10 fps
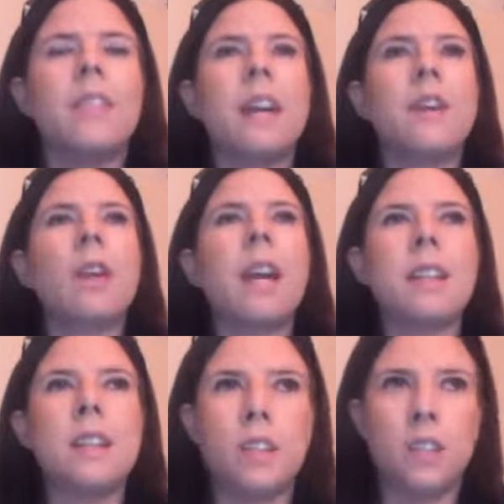They
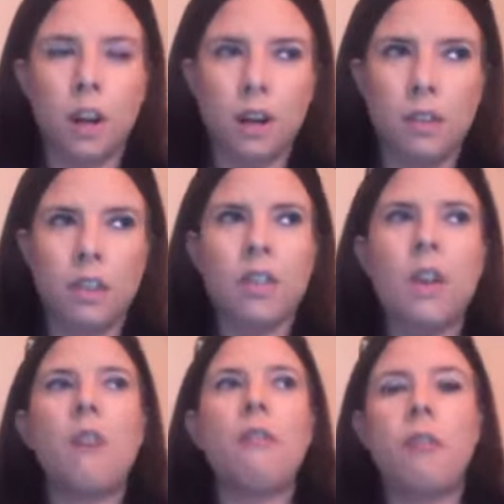created a
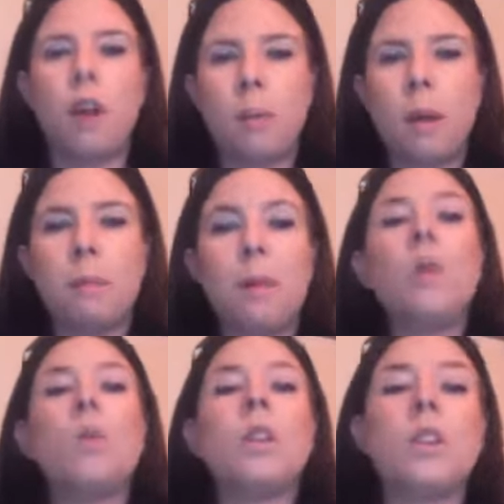service for people
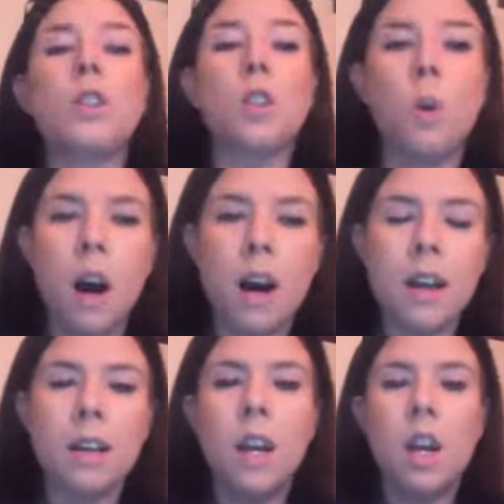who would thus go
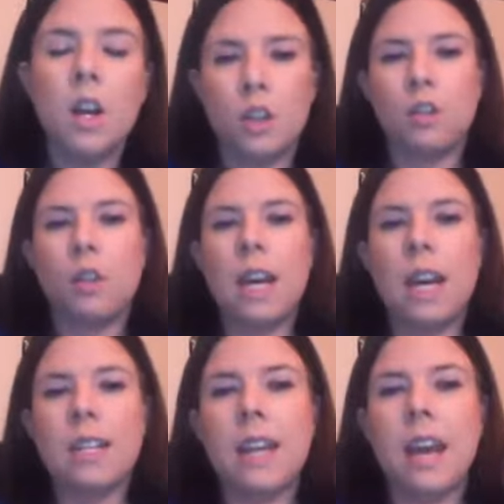on to
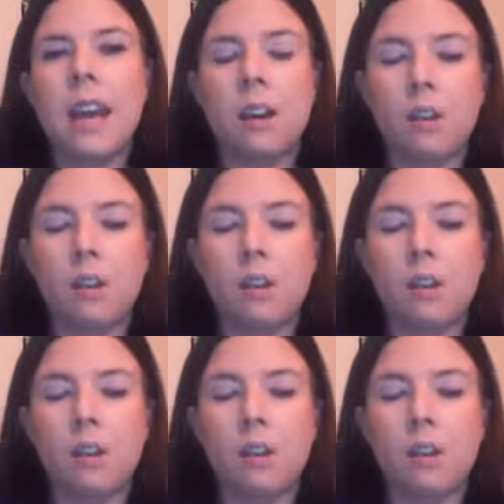create a,